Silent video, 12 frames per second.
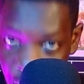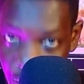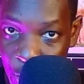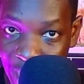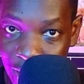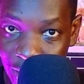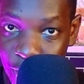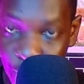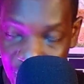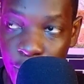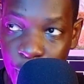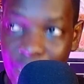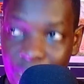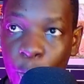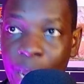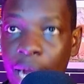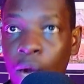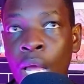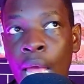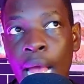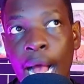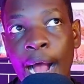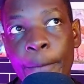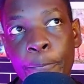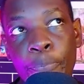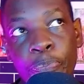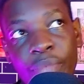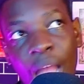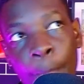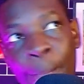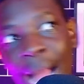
well. Really, really well. But